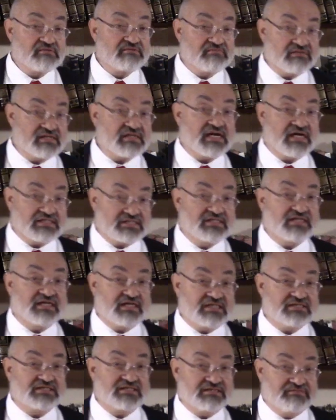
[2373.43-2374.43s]
But the
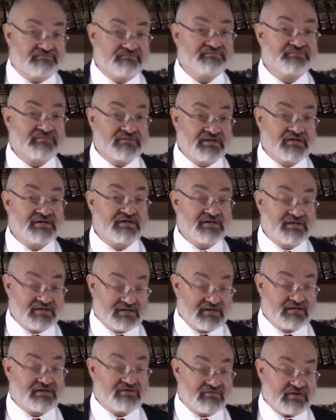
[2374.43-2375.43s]
Ashkenazi
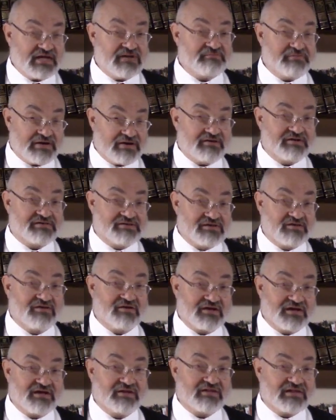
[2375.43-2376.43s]
grandparents
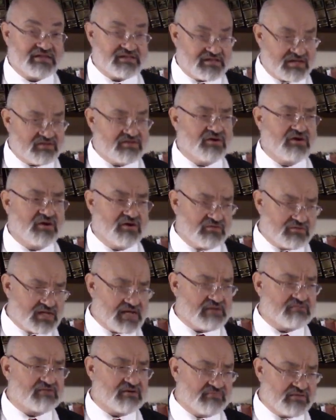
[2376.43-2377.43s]
long ago, they said, no,
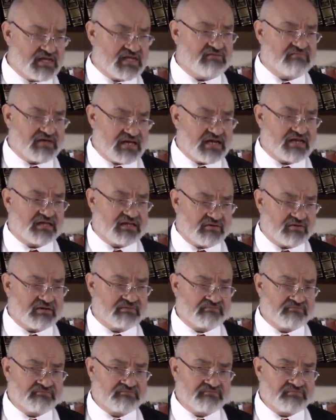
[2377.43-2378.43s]
time Rabbi Kiva, got to do it.
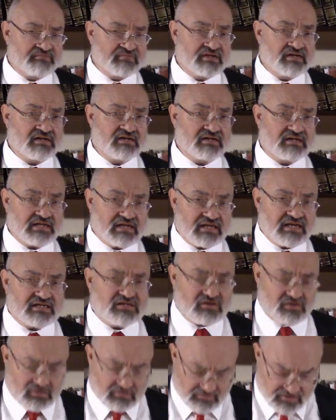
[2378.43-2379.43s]
They like
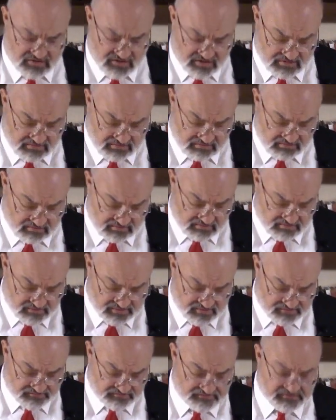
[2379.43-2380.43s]
the chumras.
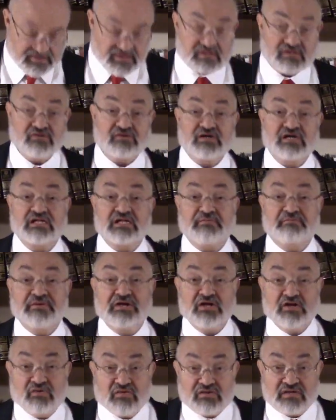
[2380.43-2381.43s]
Look at the
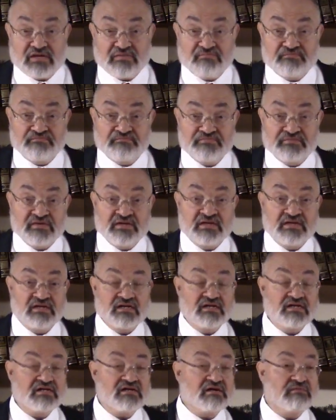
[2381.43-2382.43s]
piyutim,
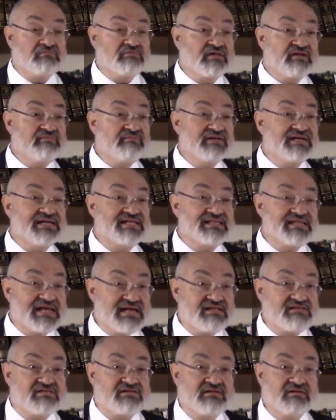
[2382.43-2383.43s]
the unbelievably
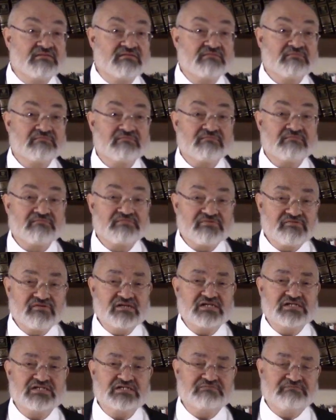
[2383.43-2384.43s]
intense
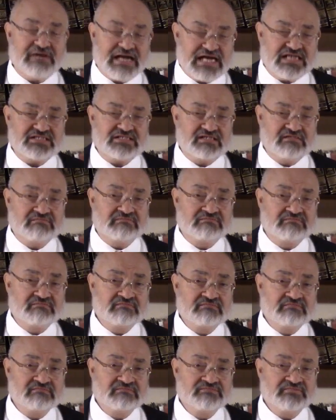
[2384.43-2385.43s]
religious passion
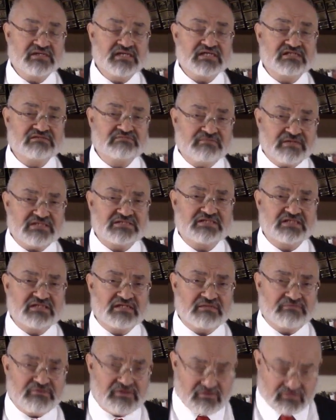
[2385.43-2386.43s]
expressed in
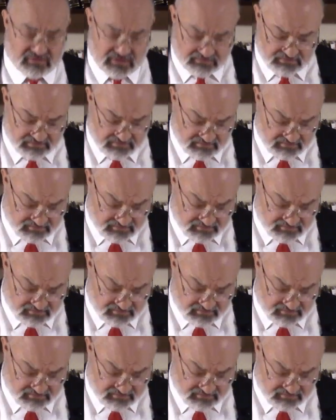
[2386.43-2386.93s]
the piyutim.